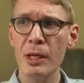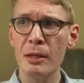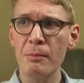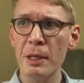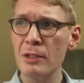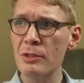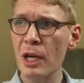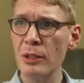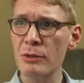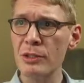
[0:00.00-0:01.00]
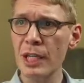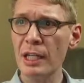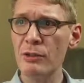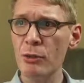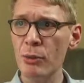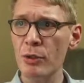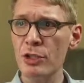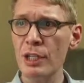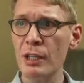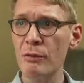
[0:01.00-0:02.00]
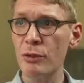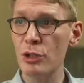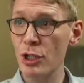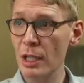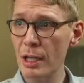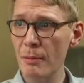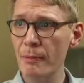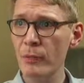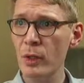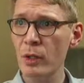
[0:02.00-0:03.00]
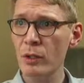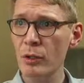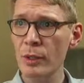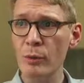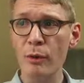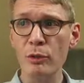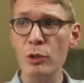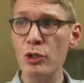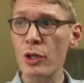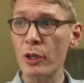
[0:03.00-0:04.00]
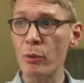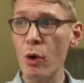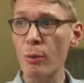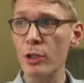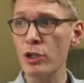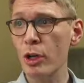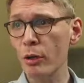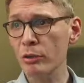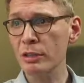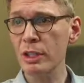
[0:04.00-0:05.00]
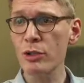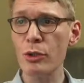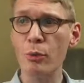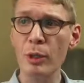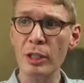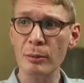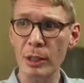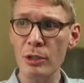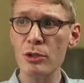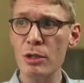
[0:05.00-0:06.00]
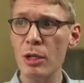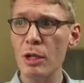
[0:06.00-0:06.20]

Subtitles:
Many scholars date its origin in Virginia during the Revolutionary War when Charles Lynch or William Lynch,